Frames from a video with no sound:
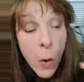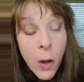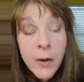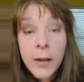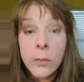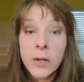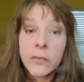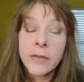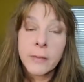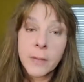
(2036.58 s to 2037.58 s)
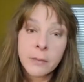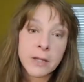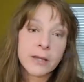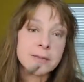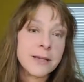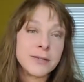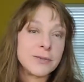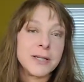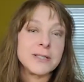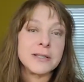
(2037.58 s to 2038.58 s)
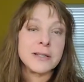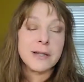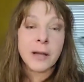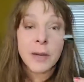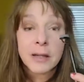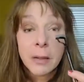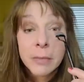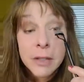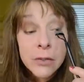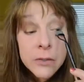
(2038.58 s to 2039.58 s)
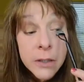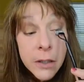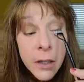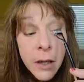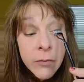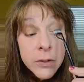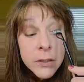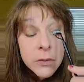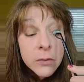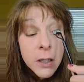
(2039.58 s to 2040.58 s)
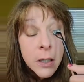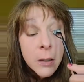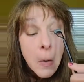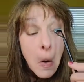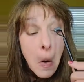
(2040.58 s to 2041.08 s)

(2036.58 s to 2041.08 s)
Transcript: Okay, well, that might be an exaggeration. I might not be using it every single day,